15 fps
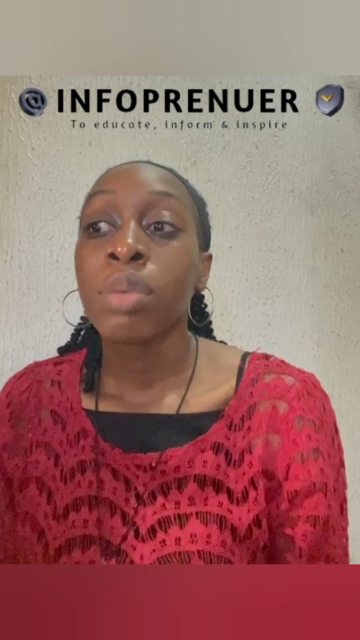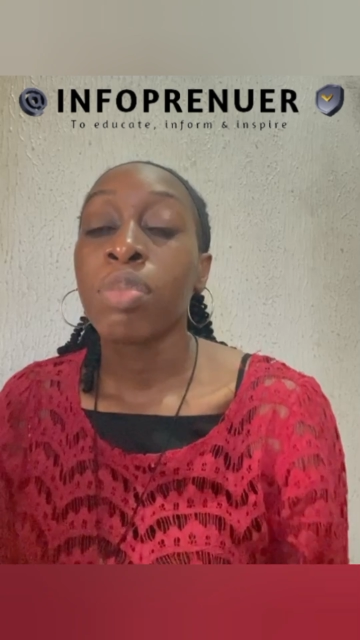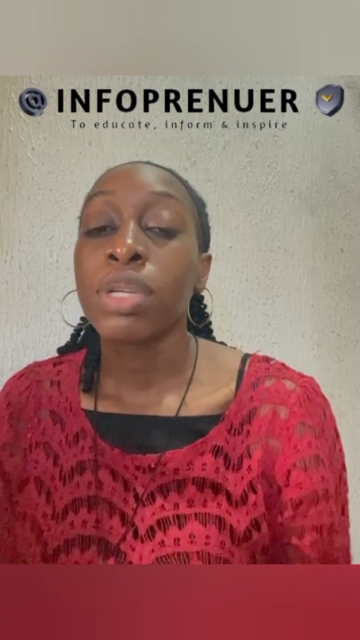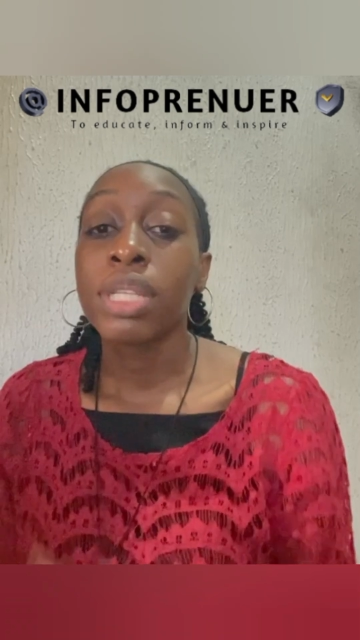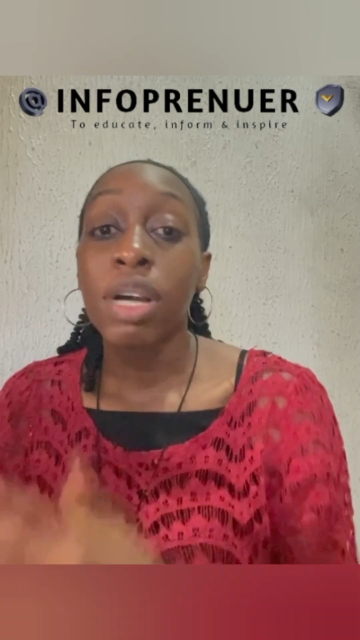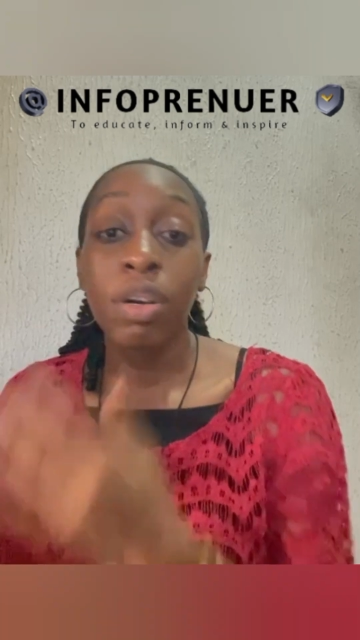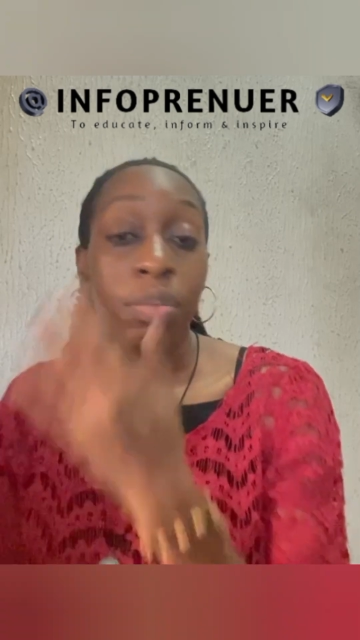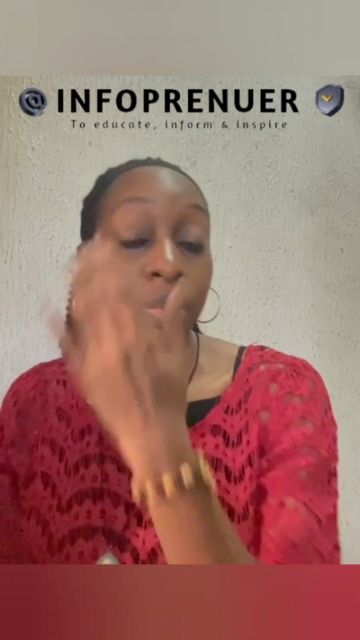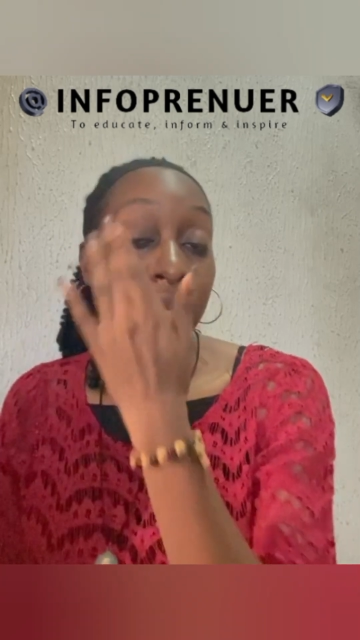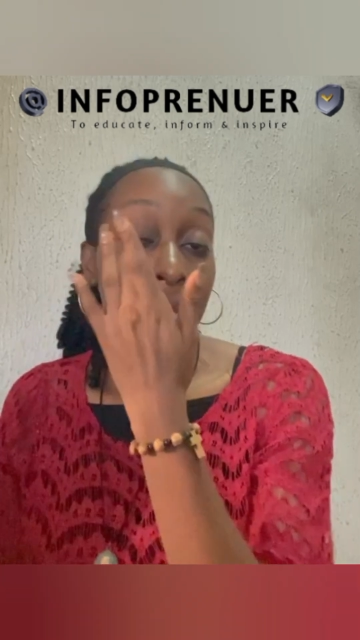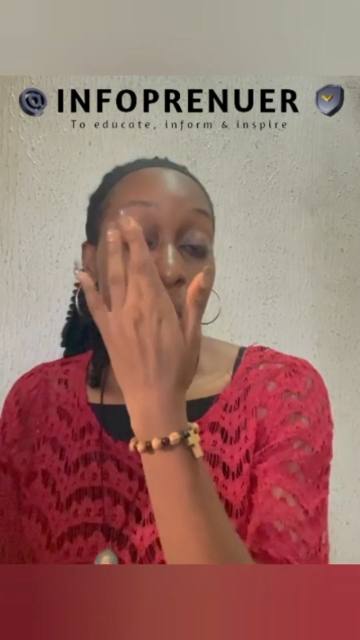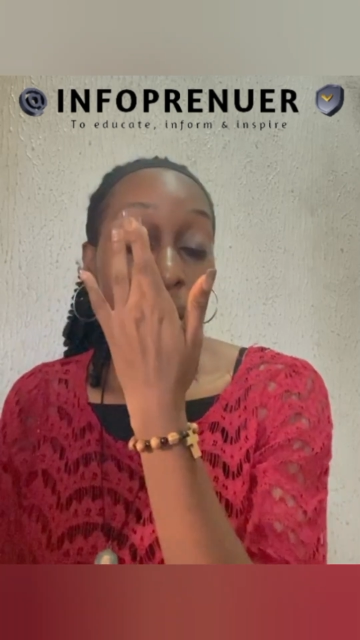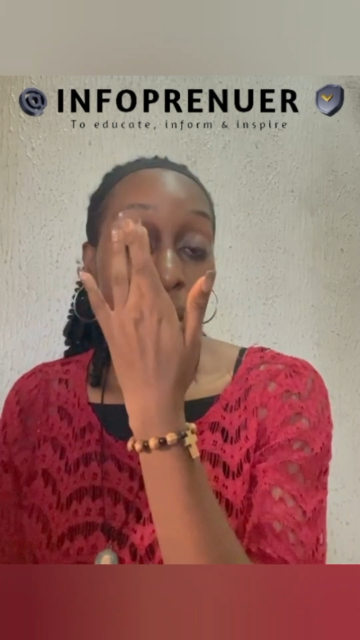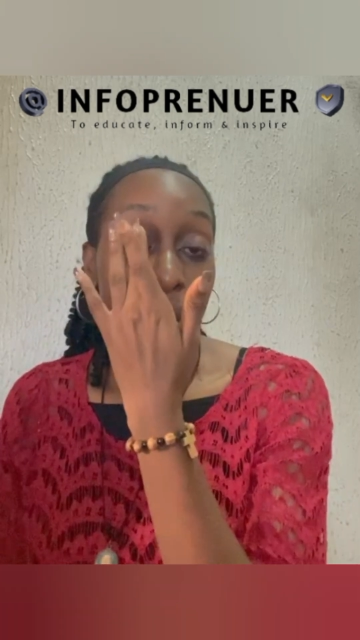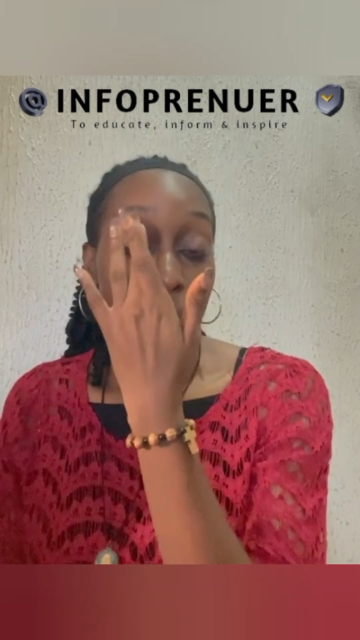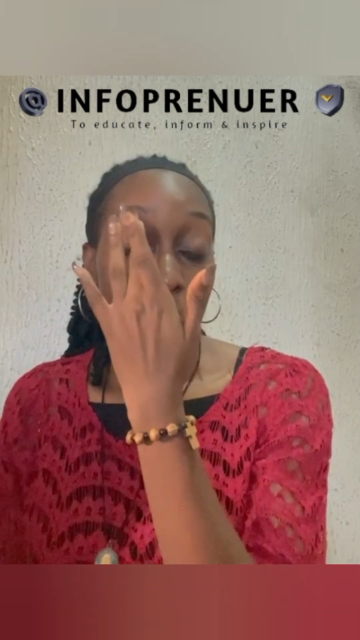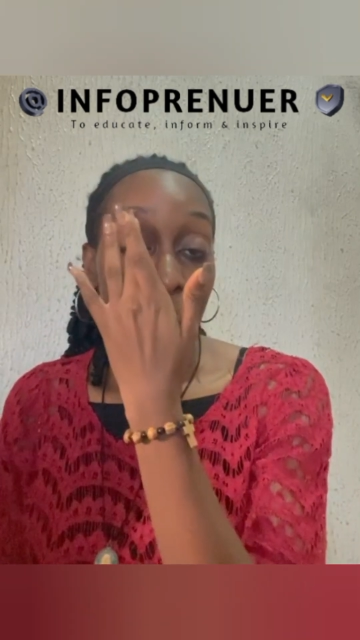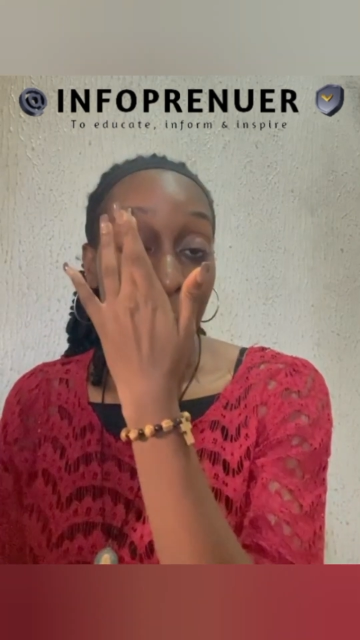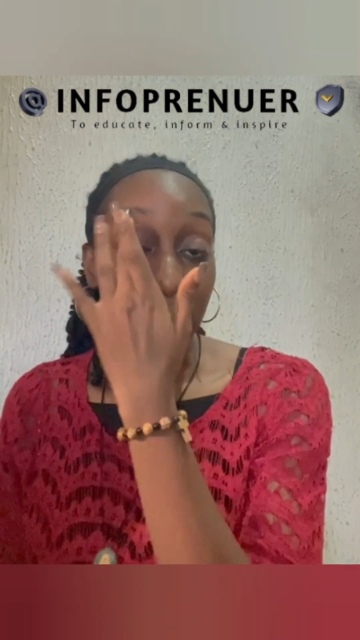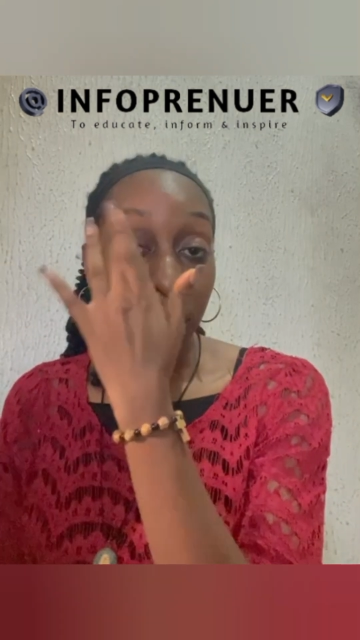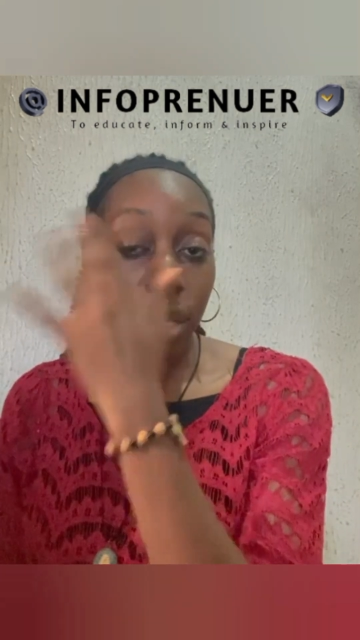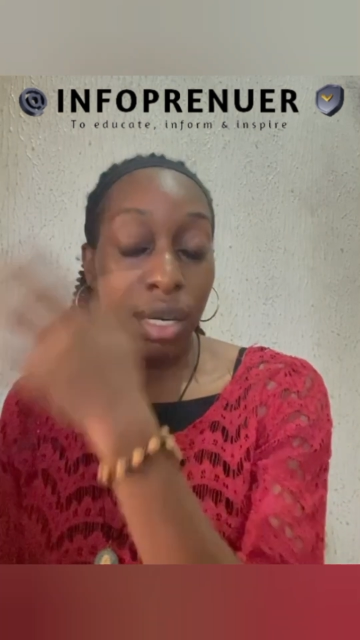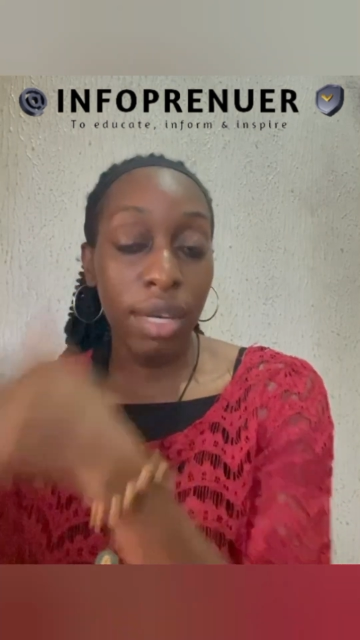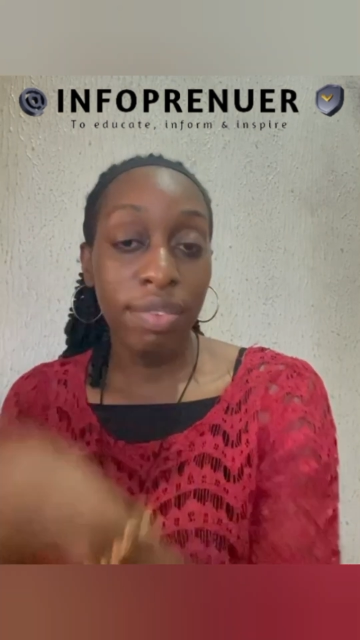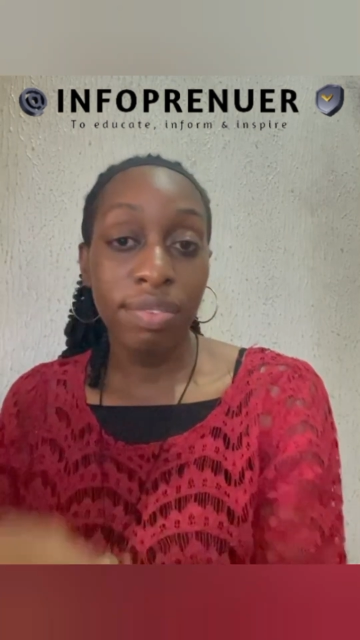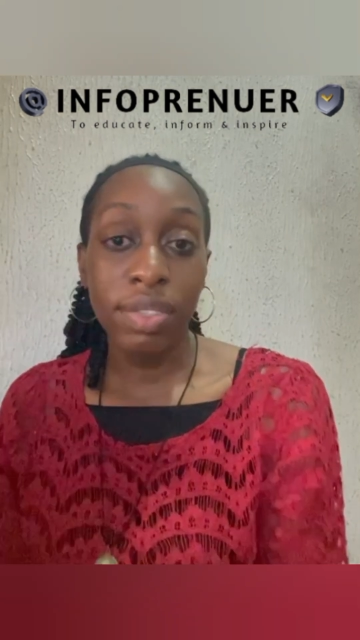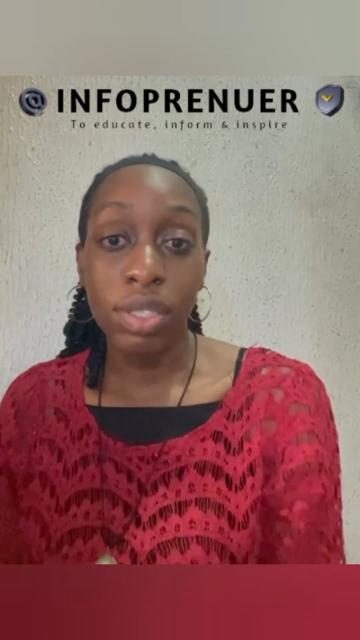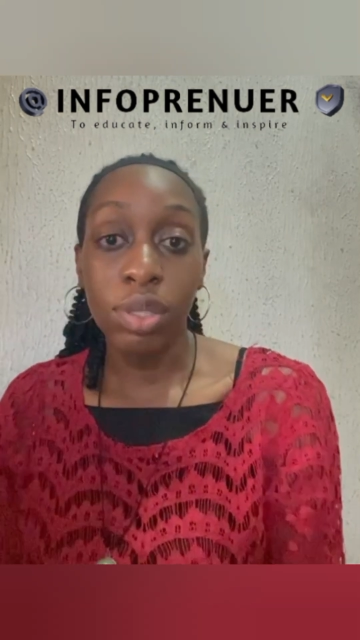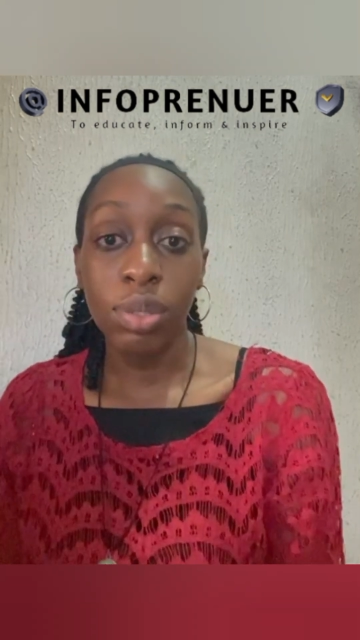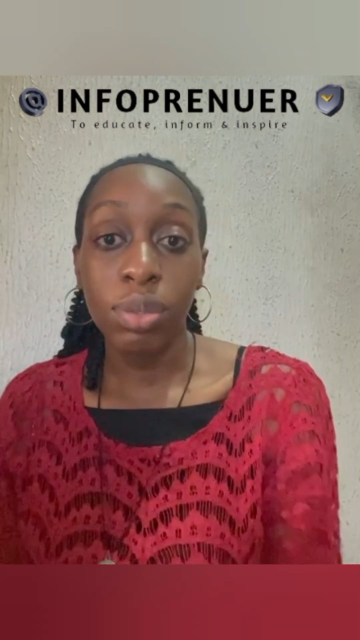but that will be in another
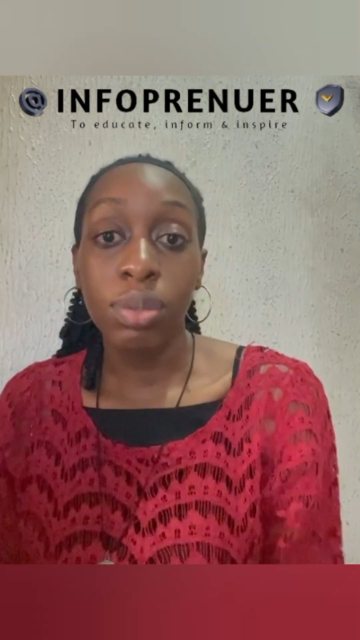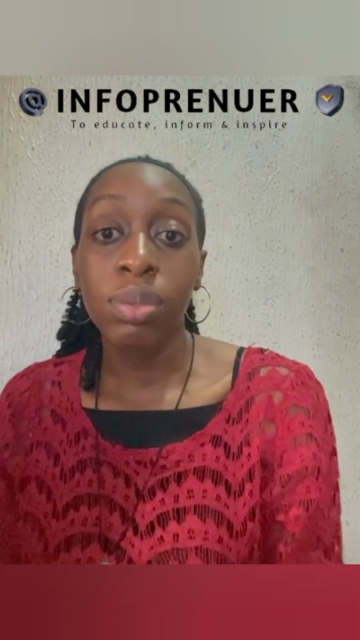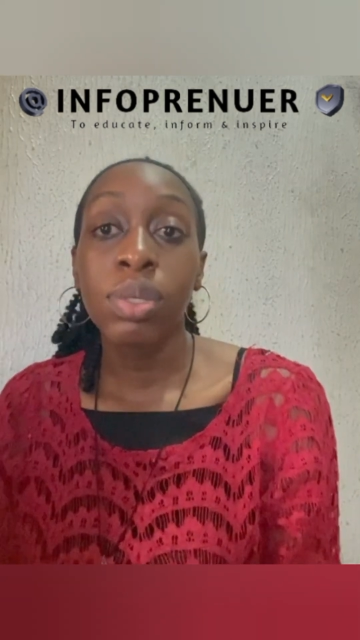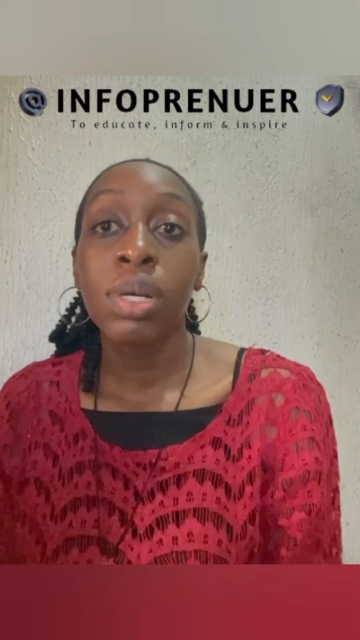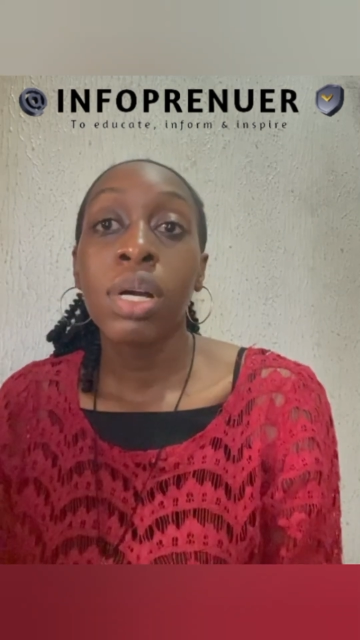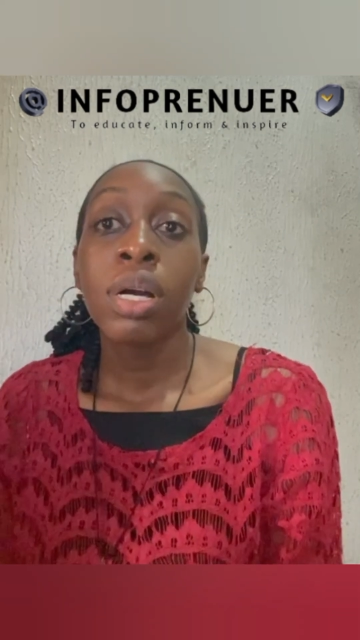video.